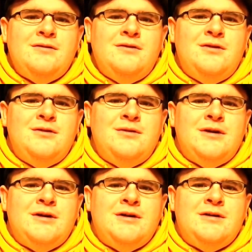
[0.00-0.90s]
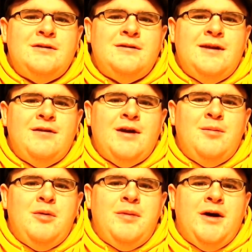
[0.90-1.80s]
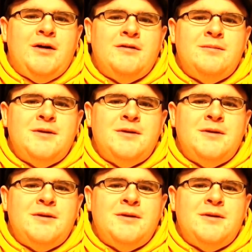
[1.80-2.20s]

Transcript: to save a couple of bucks,